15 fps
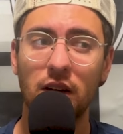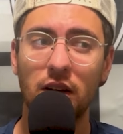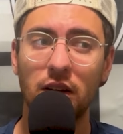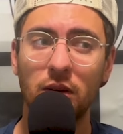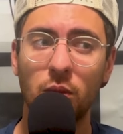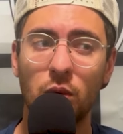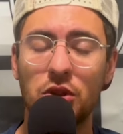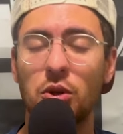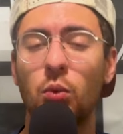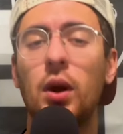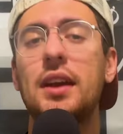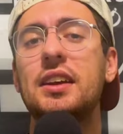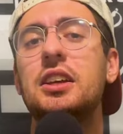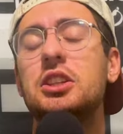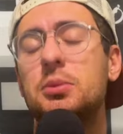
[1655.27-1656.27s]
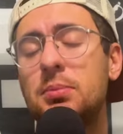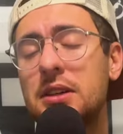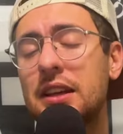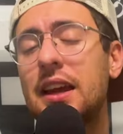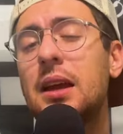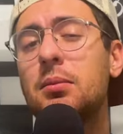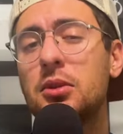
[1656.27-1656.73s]
with the way he's being
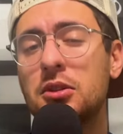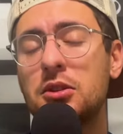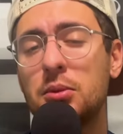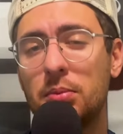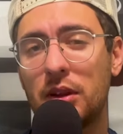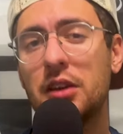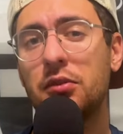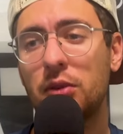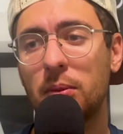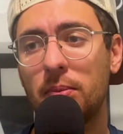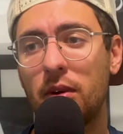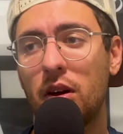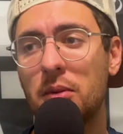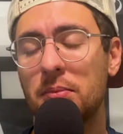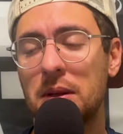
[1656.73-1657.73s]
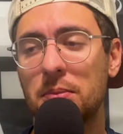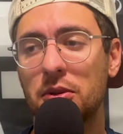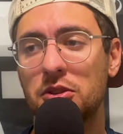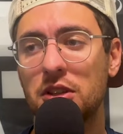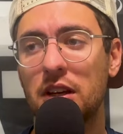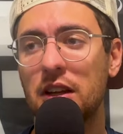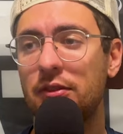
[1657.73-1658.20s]
able to play football. And people
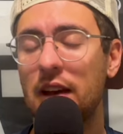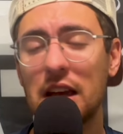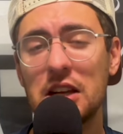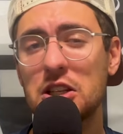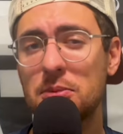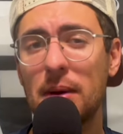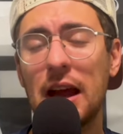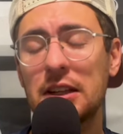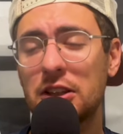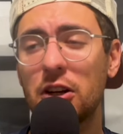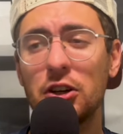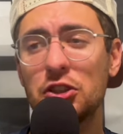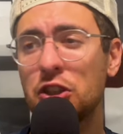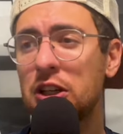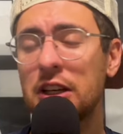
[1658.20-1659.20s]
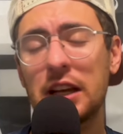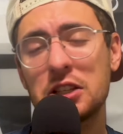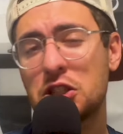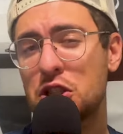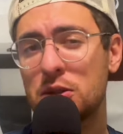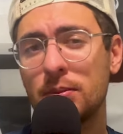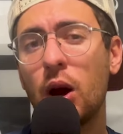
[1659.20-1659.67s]
said, if Aiden's back there, he's going to get
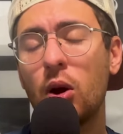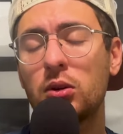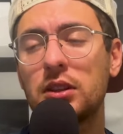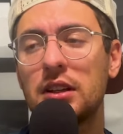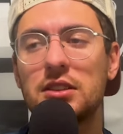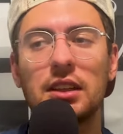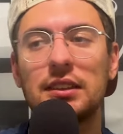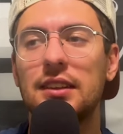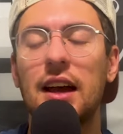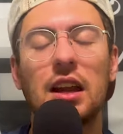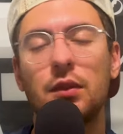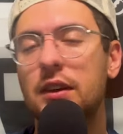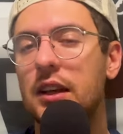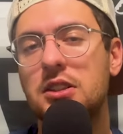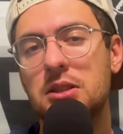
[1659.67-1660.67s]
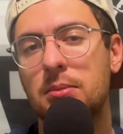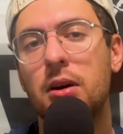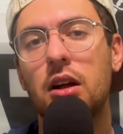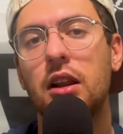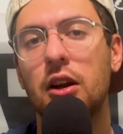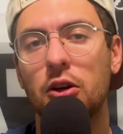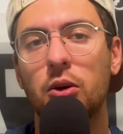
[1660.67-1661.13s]
smoked. And it's like, not if he gets the ball
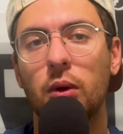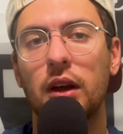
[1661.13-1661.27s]
out quick.